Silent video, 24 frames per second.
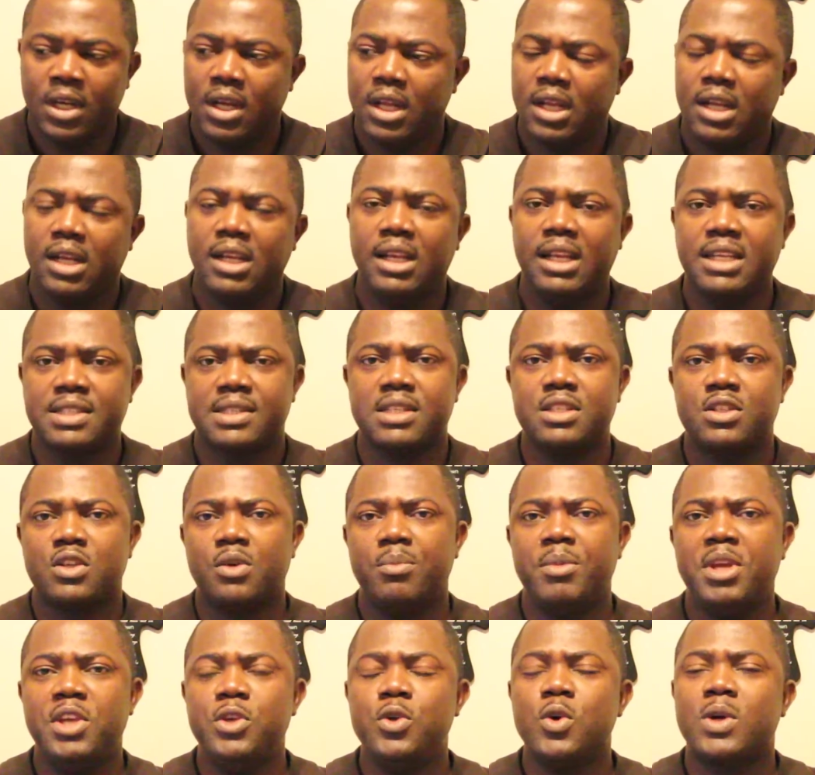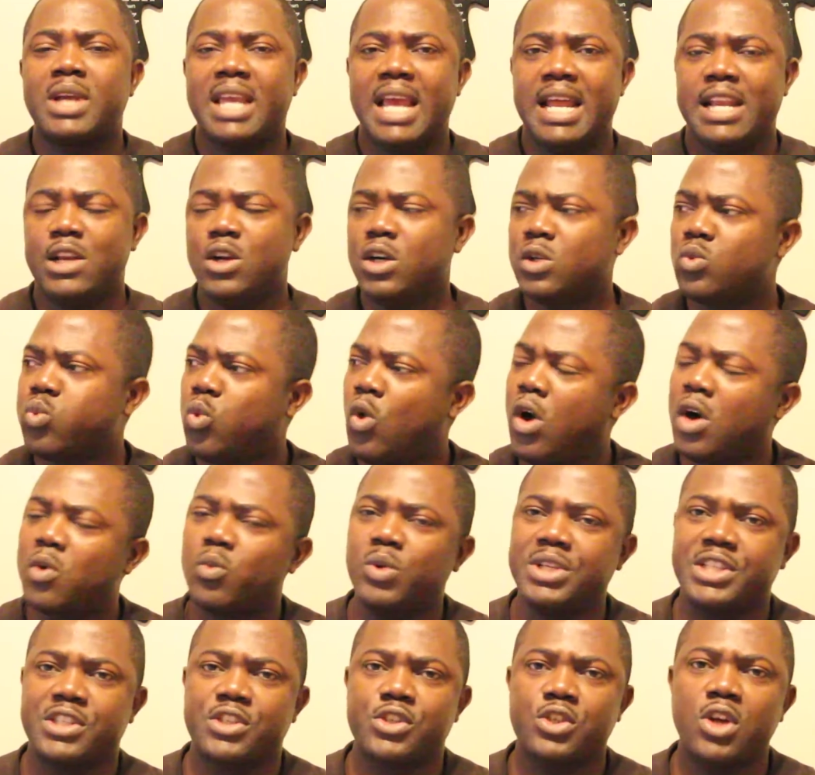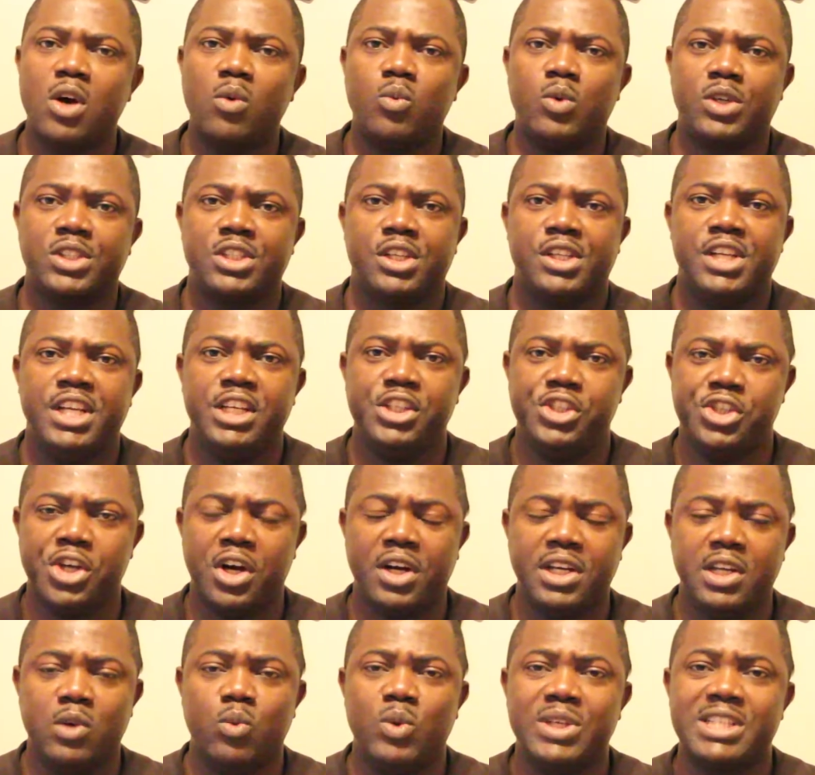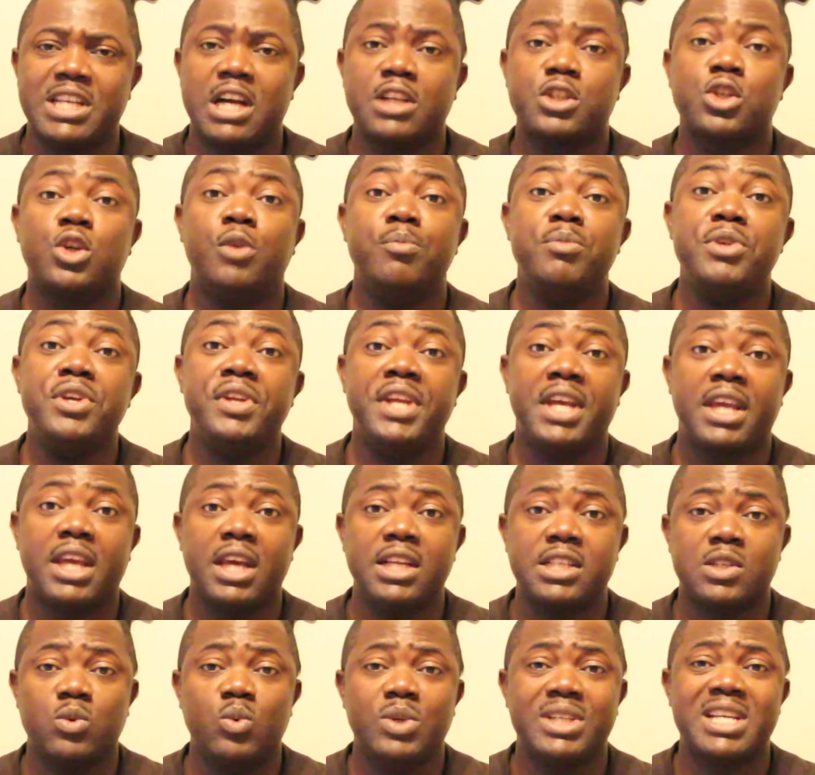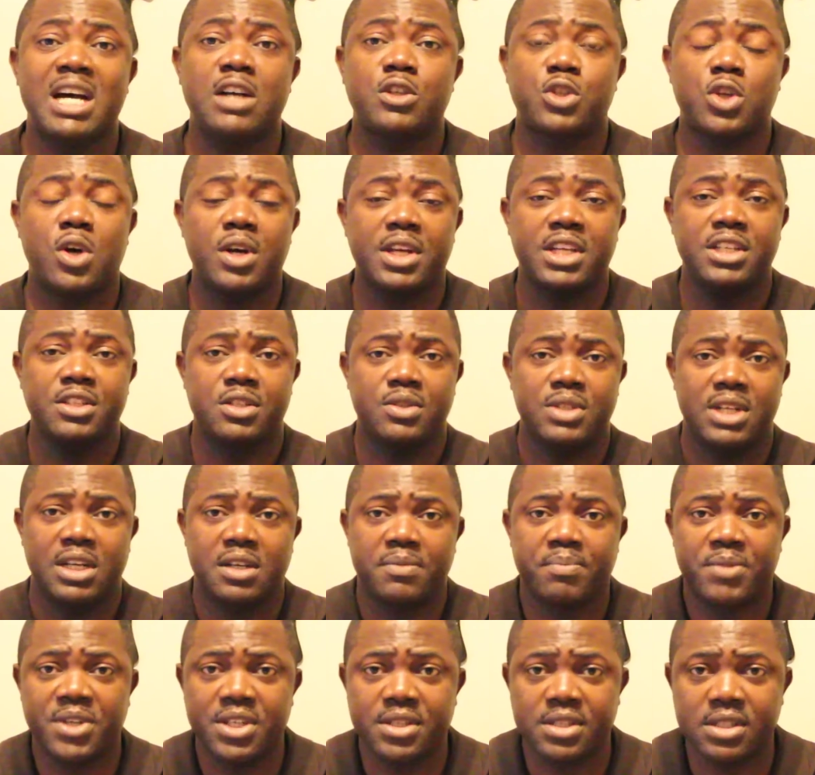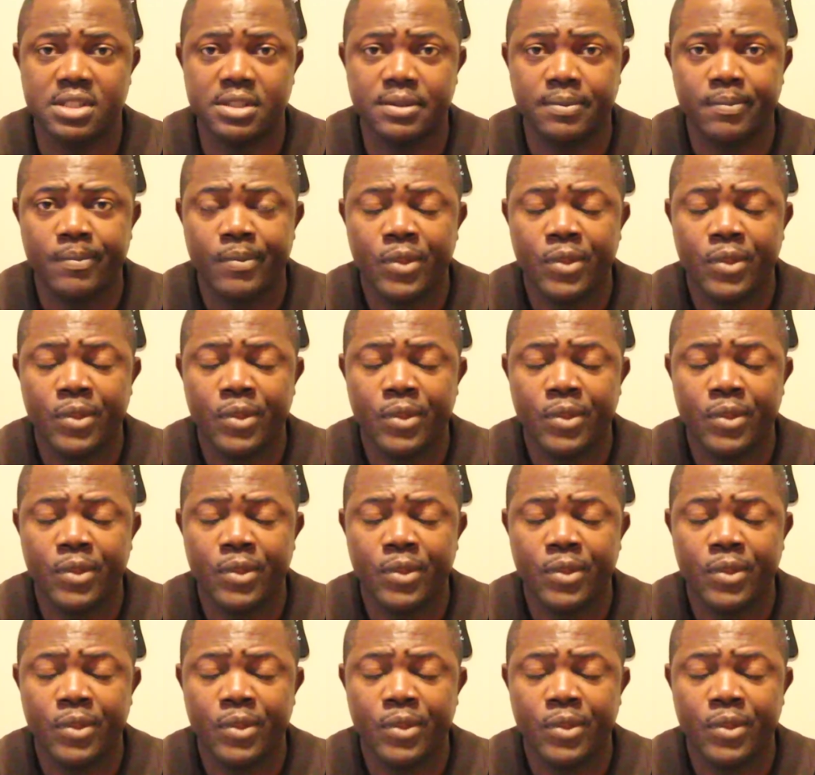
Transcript: listen to me you cannot walk with someone on a journey without communicating without talking to that person